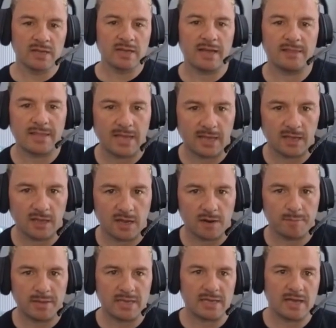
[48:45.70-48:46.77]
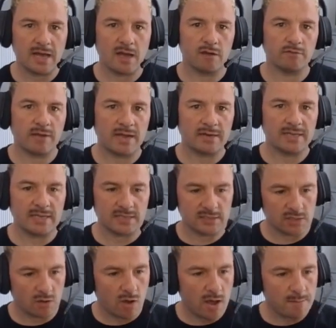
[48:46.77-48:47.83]
and they are going to be around here.
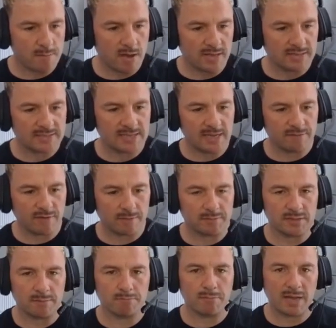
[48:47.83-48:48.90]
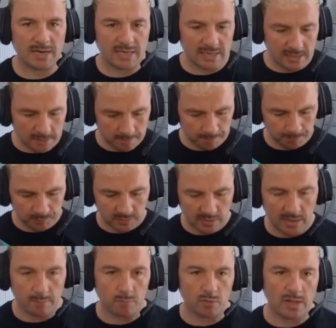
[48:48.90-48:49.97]
So I might save up some money,
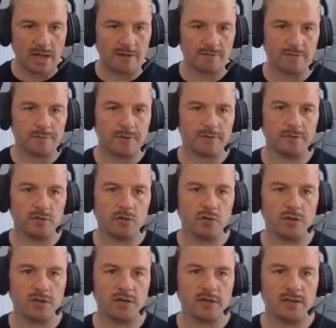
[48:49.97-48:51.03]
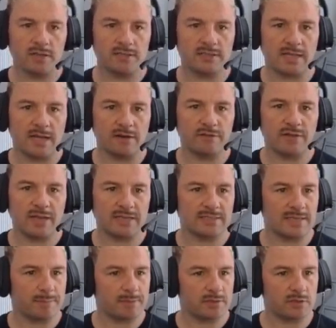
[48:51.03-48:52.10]
and we'll have a bit of a look at it at the start of
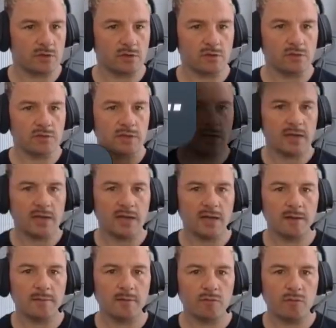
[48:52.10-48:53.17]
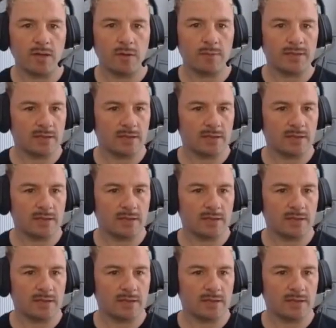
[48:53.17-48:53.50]
next episode of where we